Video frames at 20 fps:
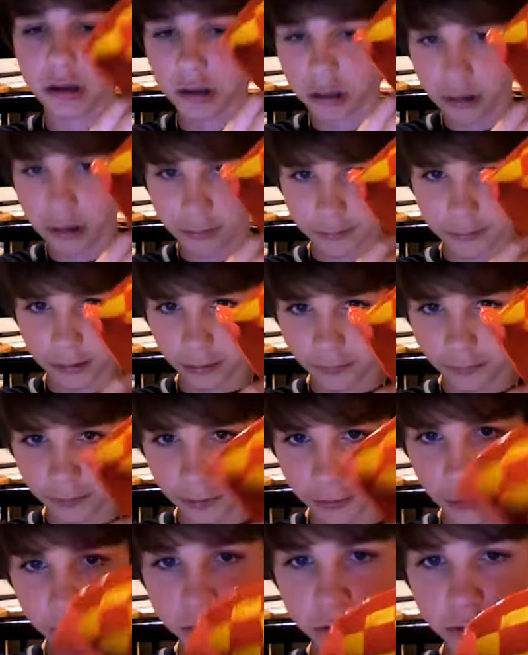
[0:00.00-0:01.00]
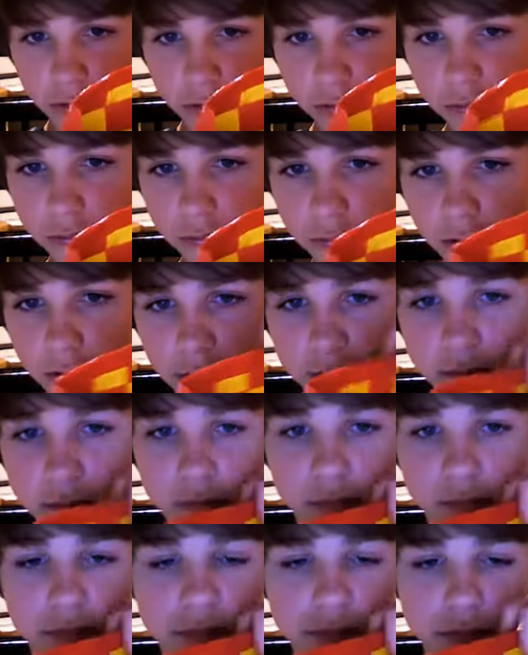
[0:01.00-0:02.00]
a billfold, as
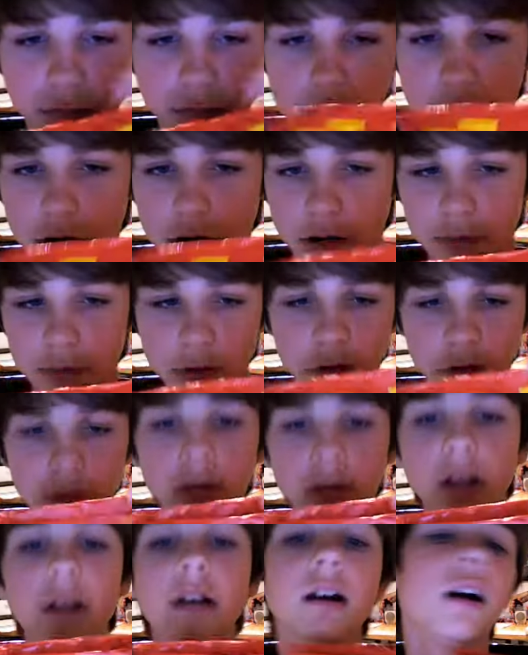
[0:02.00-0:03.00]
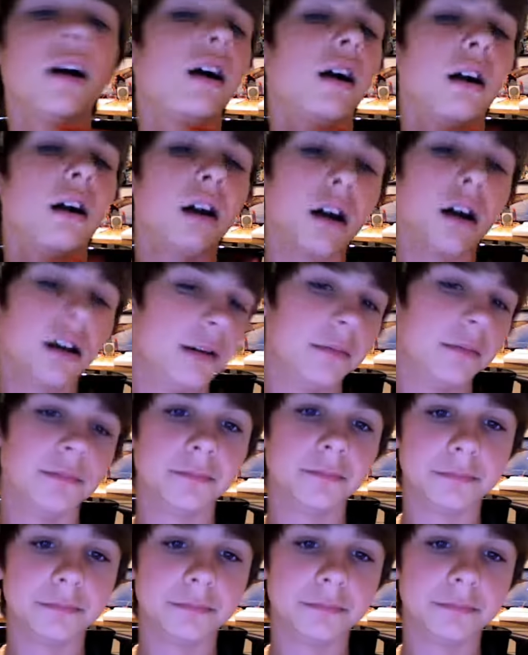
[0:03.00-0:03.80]
normal. Um,